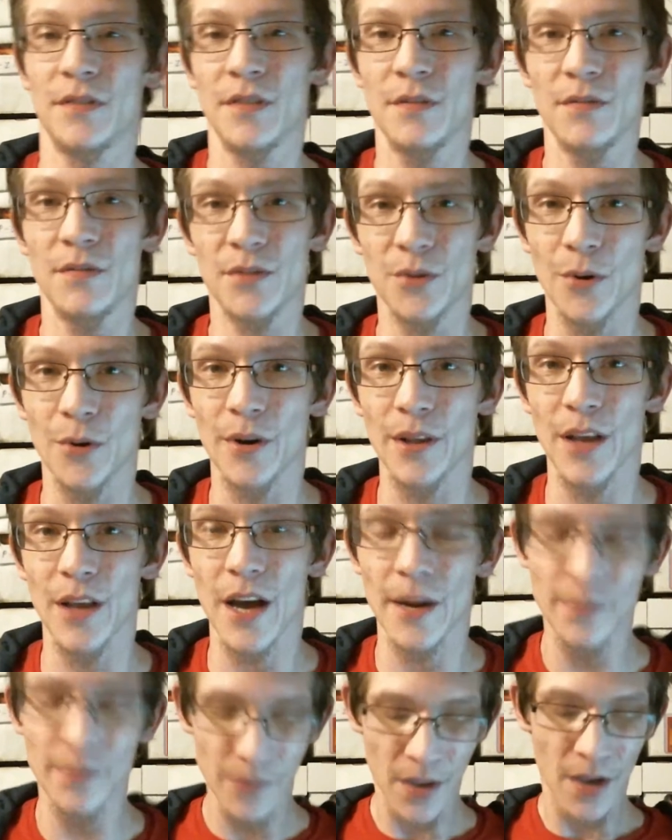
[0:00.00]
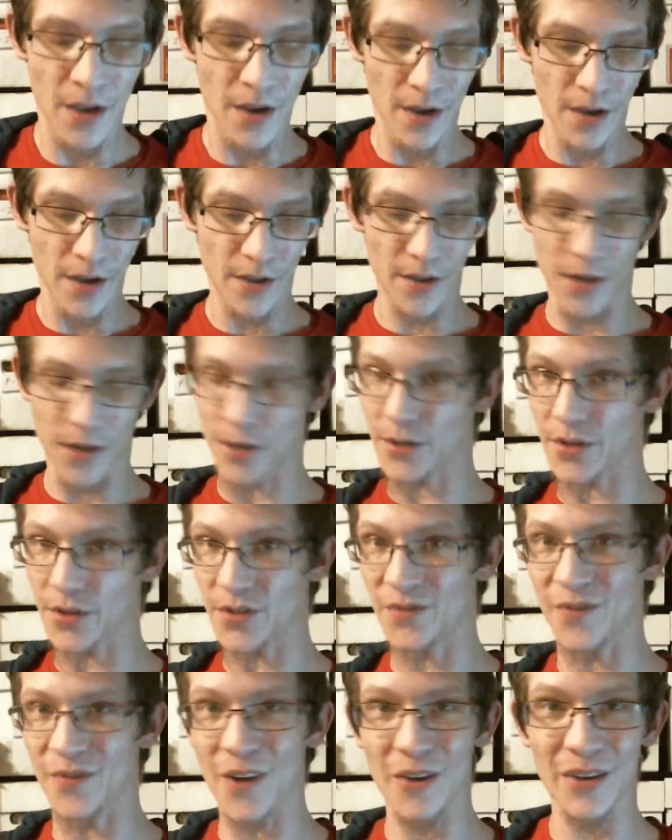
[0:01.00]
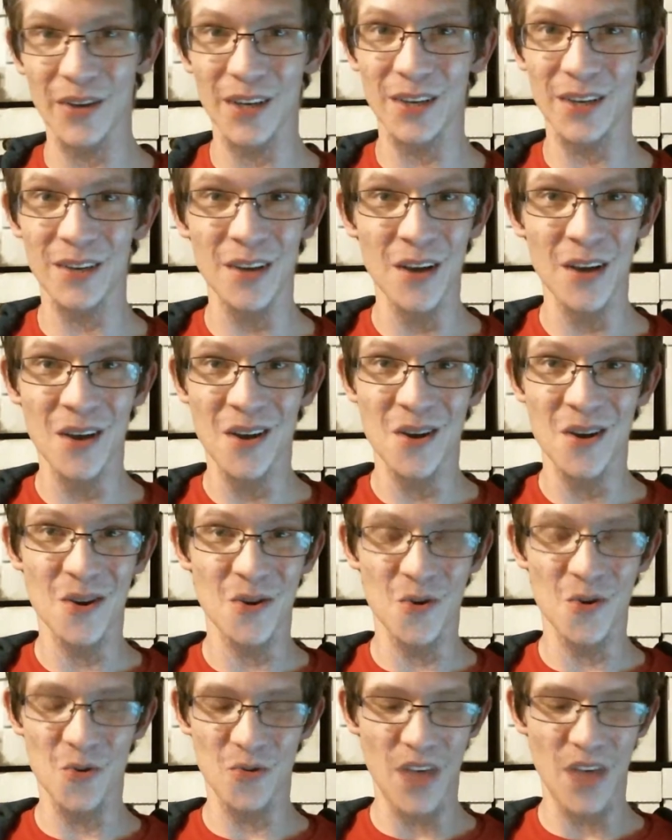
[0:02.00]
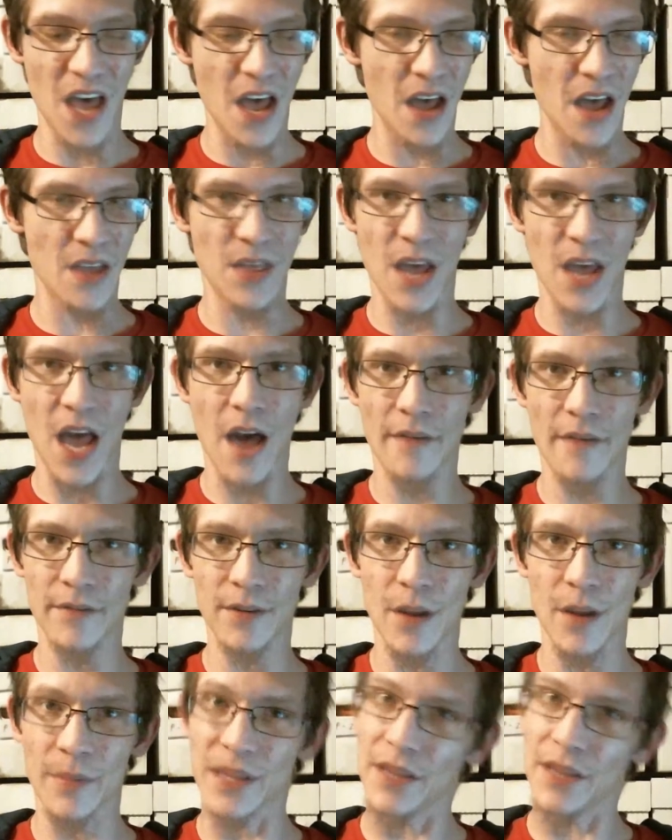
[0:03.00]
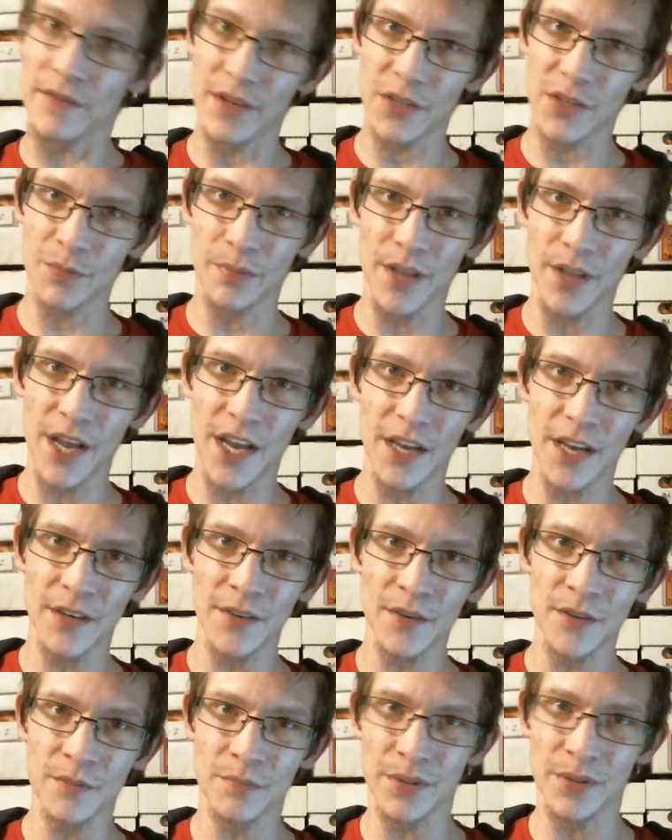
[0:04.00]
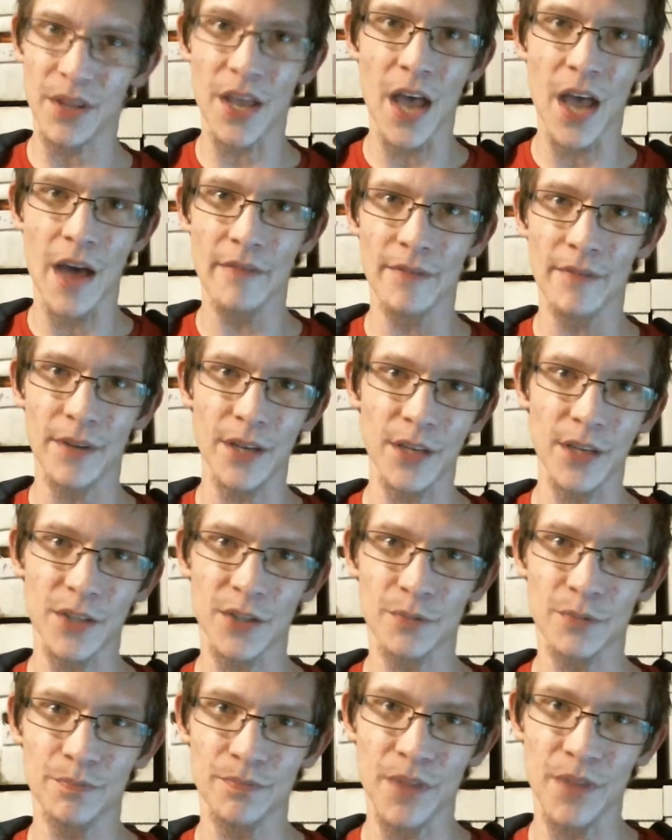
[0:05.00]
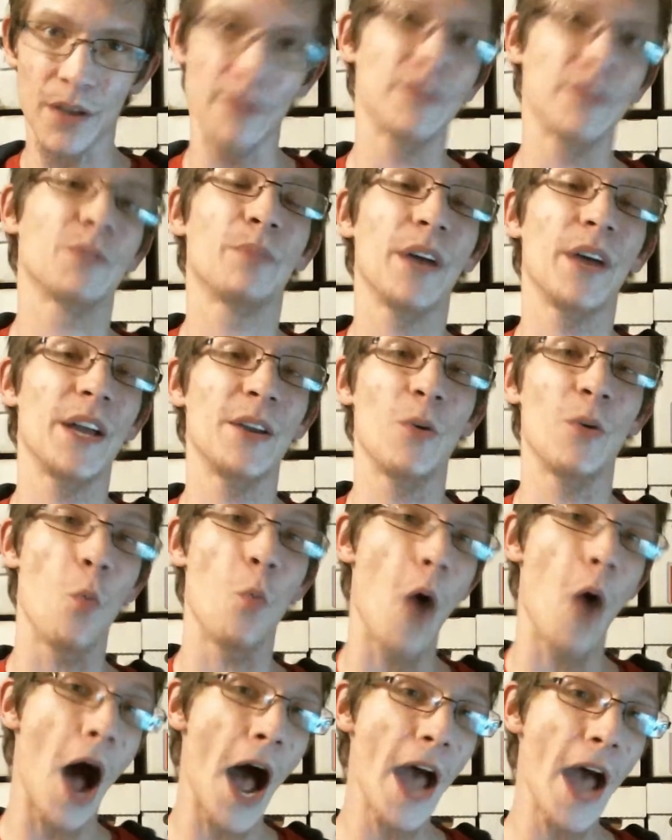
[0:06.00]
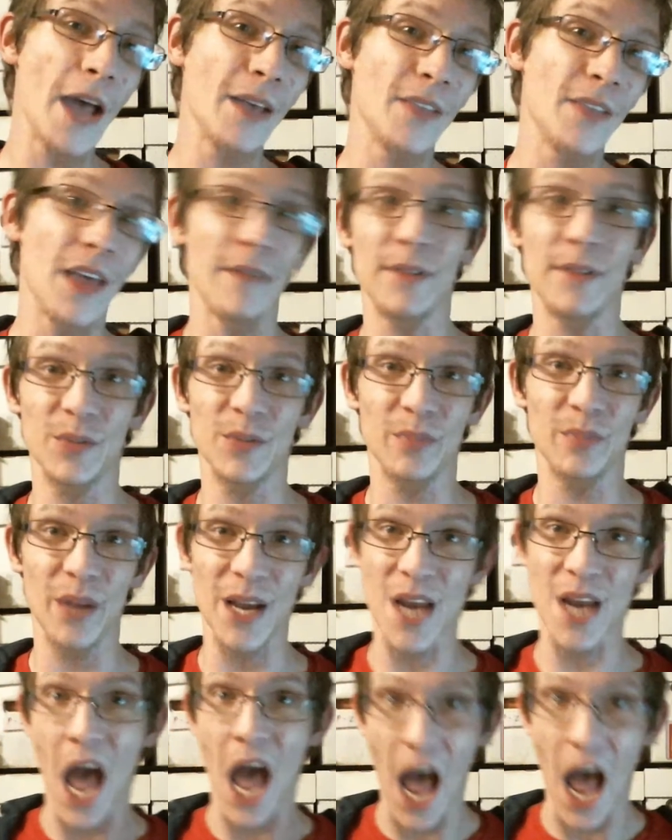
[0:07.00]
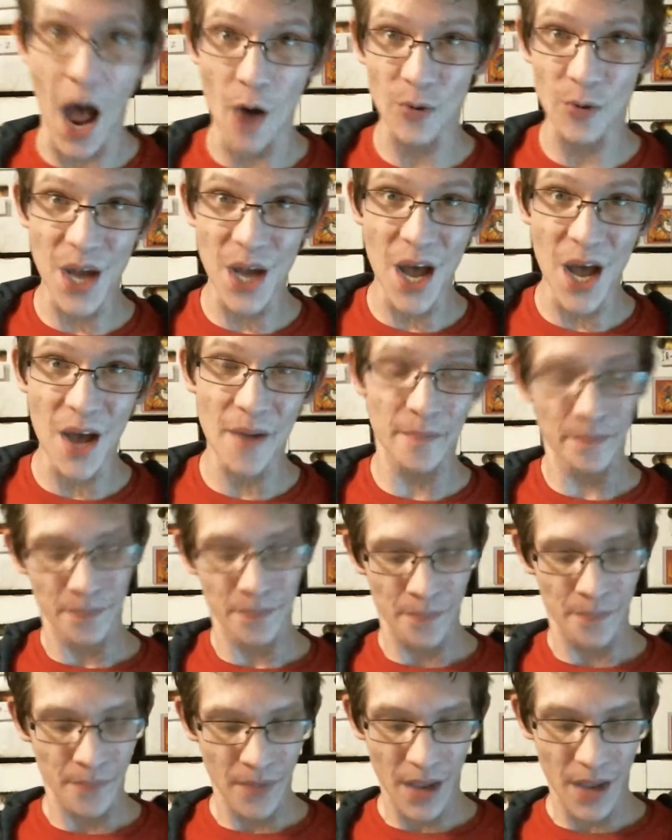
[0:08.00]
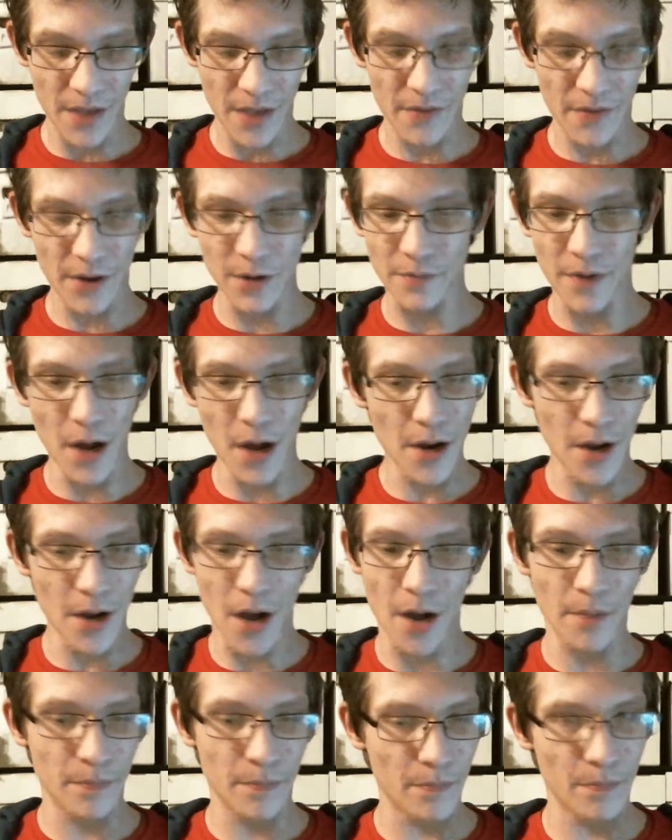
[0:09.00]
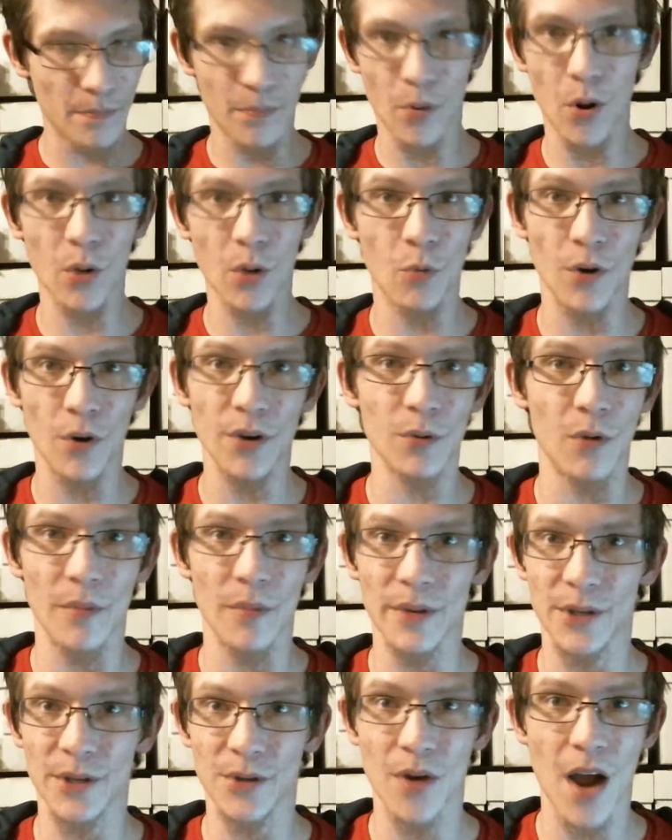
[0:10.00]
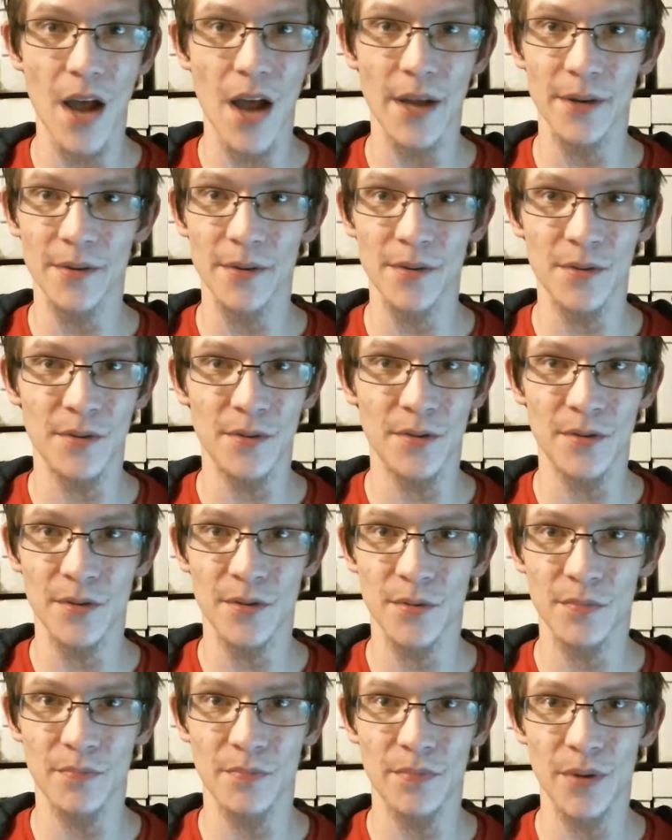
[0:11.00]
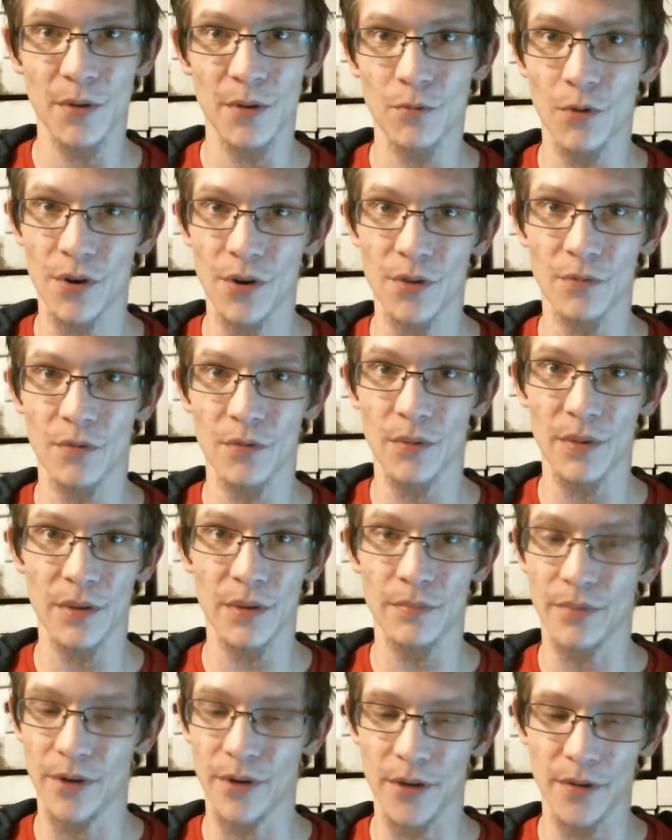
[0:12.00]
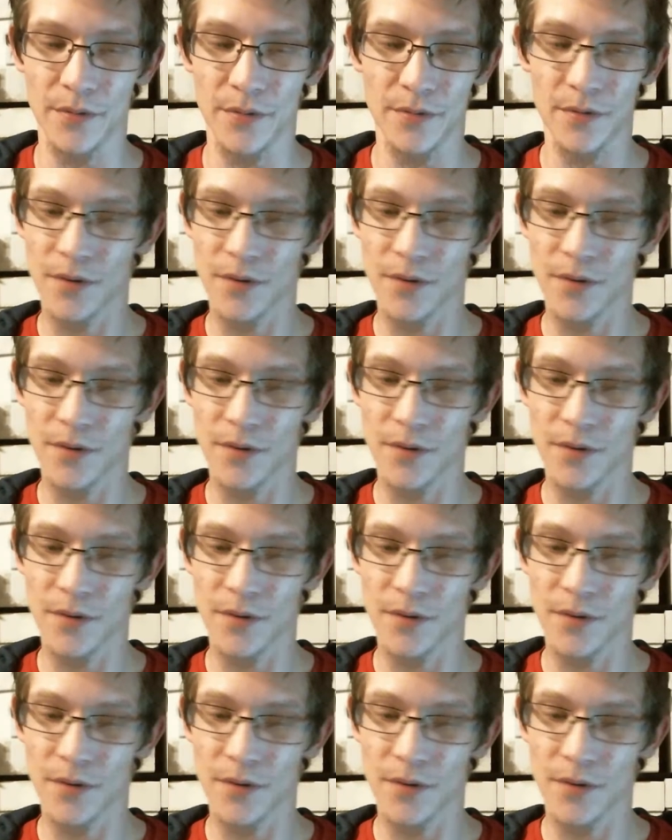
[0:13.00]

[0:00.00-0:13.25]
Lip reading: storyline. There's this villain who they haven't, I mean, they've explained, but they haven't, they've explained why, they haven't explained how yet. And then you've got poor Wonder Woman trying to be Wonder Woman, but